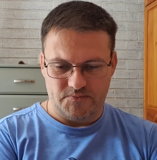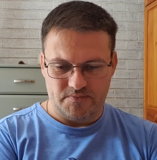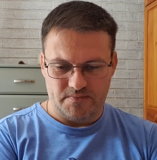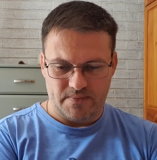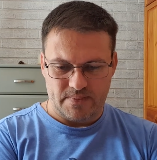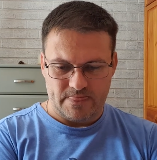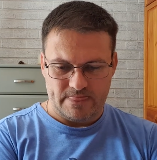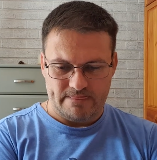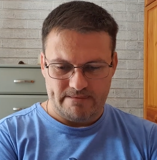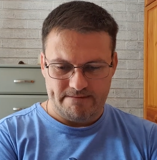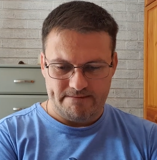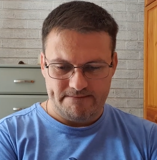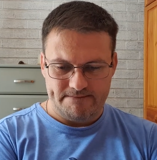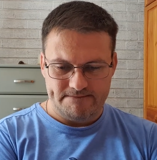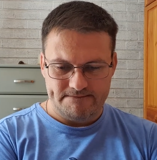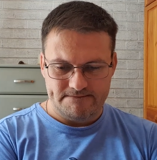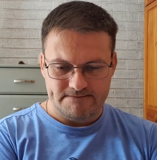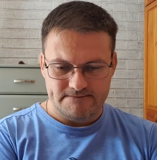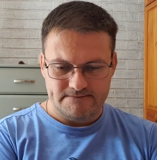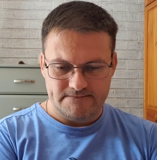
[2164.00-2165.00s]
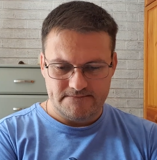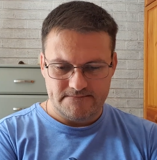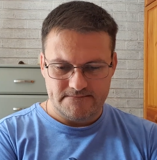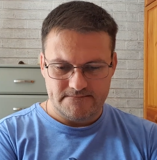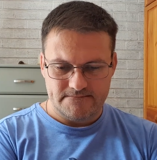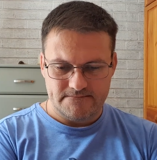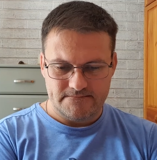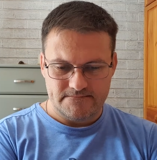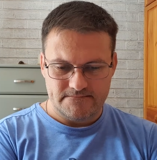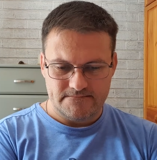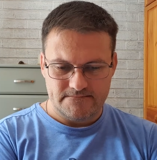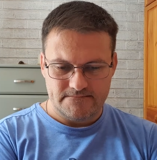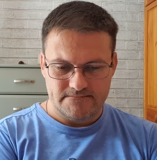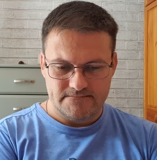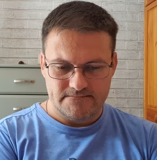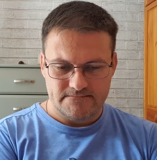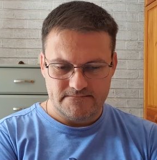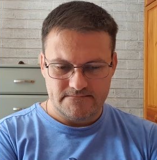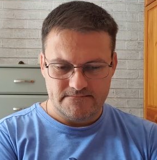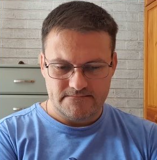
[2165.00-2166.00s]

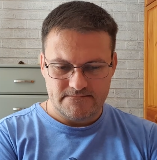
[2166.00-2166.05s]
(silence)